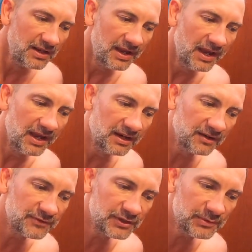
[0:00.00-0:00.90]
And
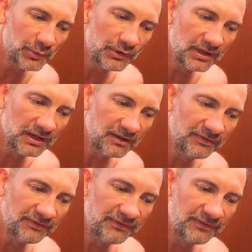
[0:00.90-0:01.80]
I've just put a little
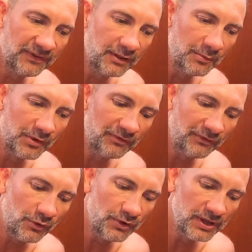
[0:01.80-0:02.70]
film
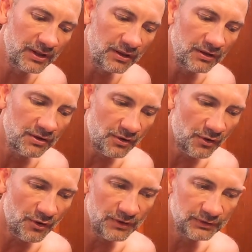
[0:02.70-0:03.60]
of oil
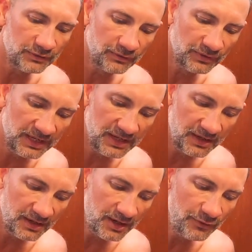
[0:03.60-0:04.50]
onto
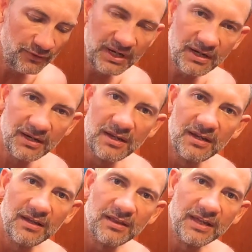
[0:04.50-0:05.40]
the O-ring
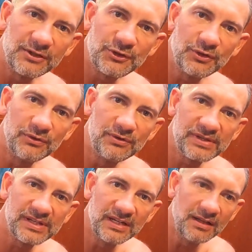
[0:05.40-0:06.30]
that should
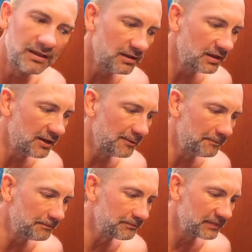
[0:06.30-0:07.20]
seal
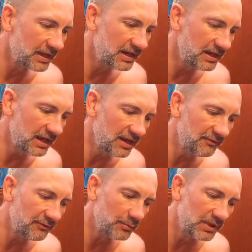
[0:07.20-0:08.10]
any air
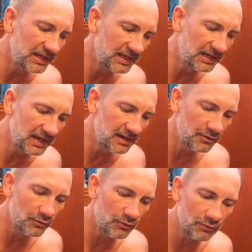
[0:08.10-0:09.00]
from leaking
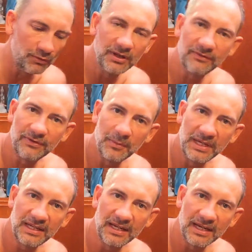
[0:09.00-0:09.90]
in or oil from
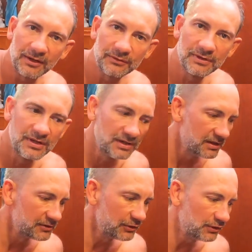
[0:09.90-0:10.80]
leaking out.
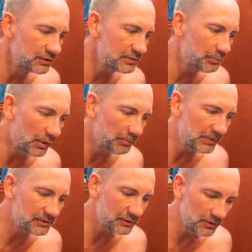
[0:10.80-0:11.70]
So you can just pop
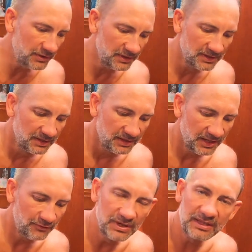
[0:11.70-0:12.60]
this on
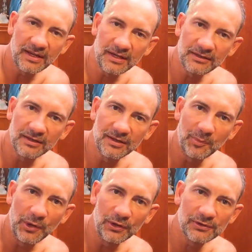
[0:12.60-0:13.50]
and retighten the
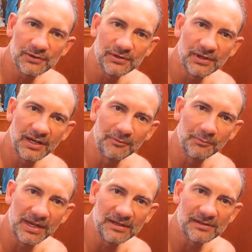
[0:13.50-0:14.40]
bolts
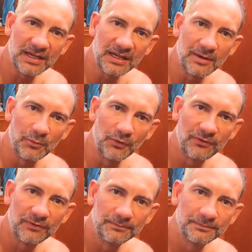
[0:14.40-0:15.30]
as they came off.